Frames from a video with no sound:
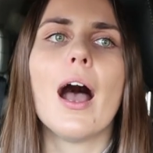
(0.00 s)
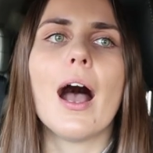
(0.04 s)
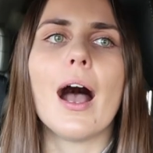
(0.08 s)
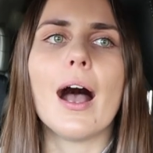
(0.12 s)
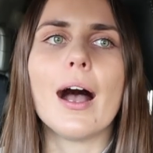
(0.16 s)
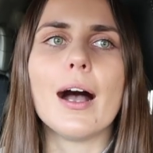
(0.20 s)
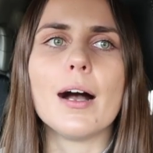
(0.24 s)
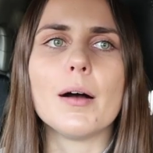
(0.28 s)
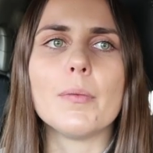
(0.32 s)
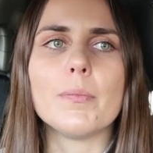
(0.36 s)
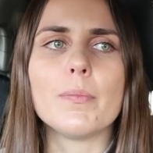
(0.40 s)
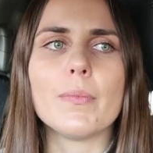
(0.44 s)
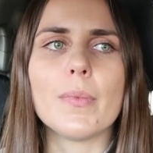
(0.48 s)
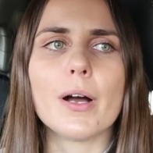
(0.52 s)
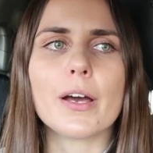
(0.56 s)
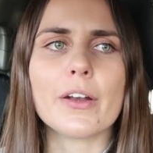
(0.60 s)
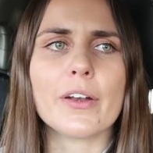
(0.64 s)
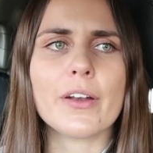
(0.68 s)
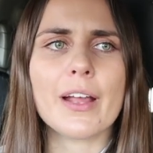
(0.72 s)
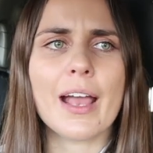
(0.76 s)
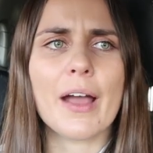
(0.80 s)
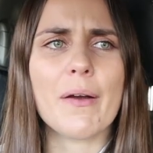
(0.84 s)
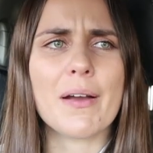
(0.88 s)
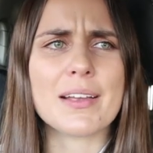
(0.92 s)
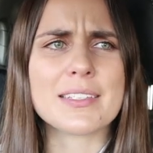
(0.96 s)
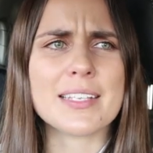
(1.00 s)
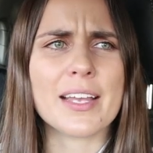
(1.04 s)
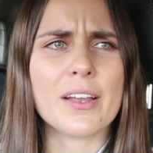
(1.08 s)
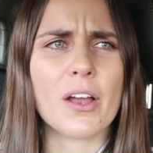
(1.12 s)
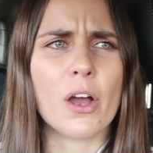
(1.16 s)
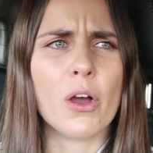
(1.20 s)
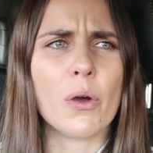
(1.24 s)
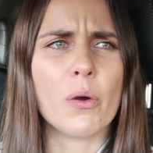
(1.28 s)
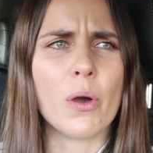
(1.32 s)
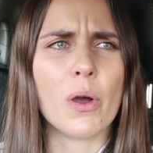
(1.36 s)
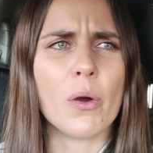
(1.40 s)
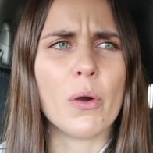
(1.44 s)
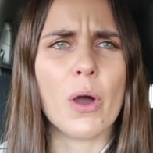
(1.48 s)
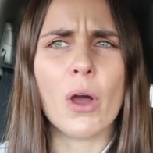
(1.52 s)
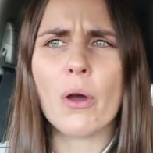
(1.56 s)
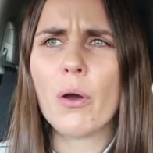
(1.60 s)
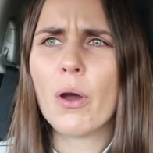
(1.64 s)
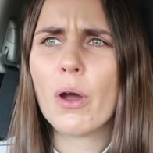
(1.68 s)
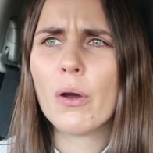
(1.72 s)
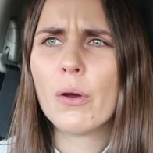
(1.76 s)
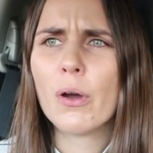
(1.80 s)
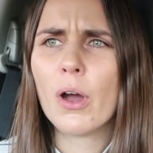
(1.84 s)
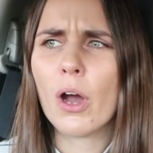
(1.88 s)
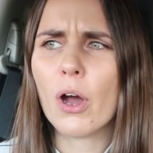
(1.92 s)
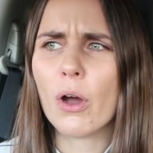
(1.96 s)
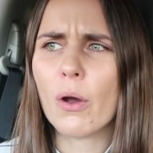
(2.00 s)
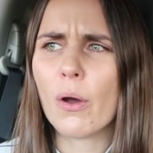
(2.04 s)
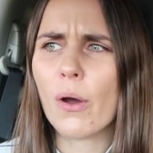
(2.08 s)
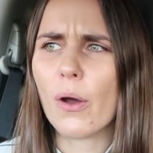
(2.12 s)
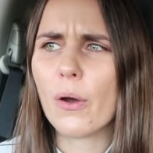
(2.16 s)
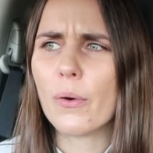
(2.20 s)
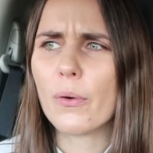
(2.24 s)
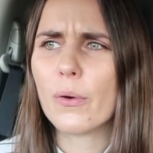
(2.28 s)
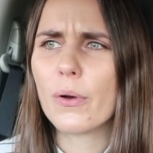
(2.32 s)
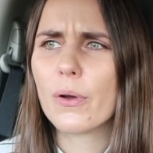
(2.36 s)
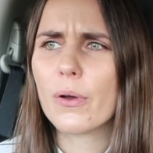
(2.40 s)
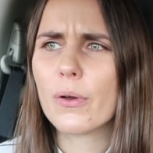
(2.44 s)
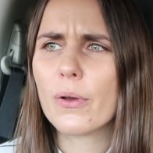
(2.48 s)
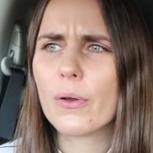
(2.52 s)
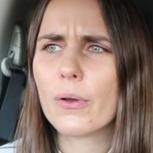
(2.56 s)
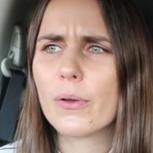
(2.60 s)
I don't know how I say Ho-Ho.